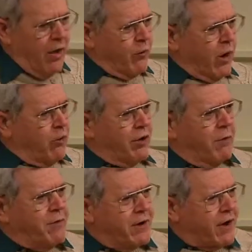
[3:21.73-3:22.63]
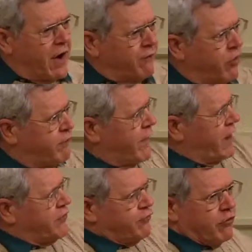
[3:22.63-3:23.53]
We loaded up and in convoy
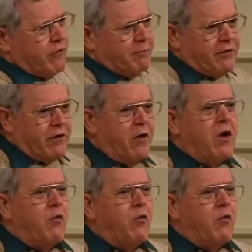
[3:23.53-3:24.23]
fashion, drove up there.